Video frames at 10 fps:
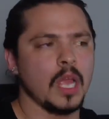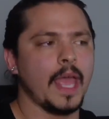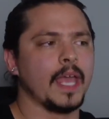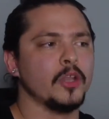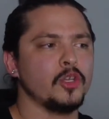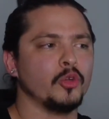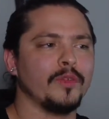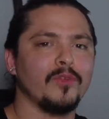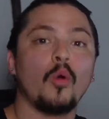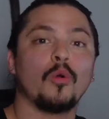And
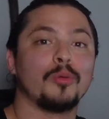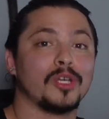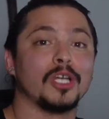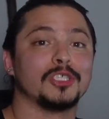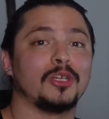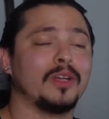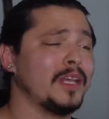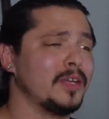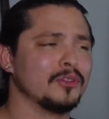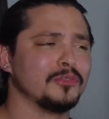doing vocal production on
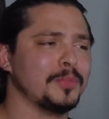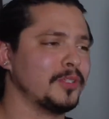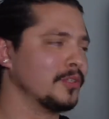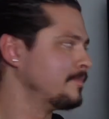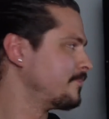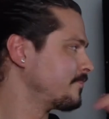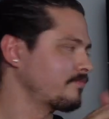any other speaker,